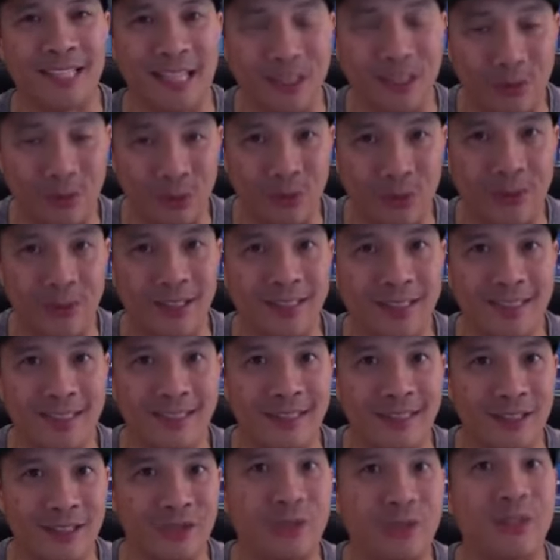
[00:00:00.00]
and do this
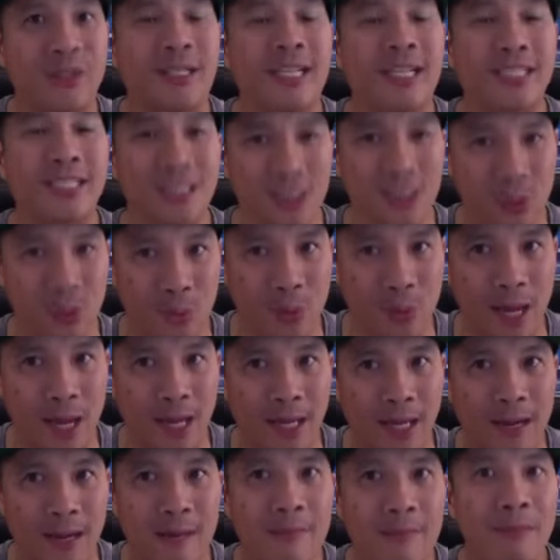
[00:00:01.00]
the traditional
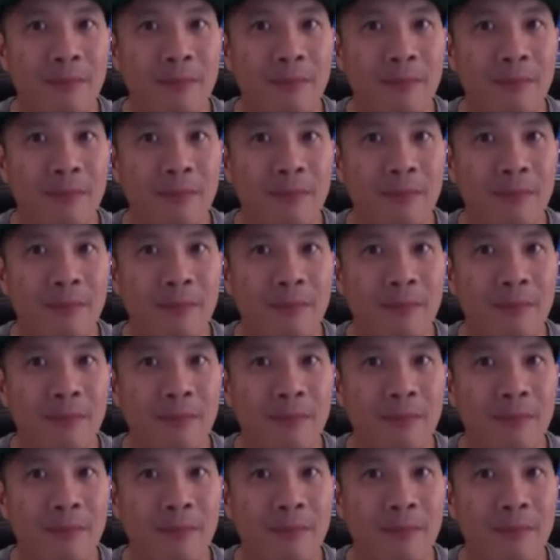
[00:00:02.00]
way.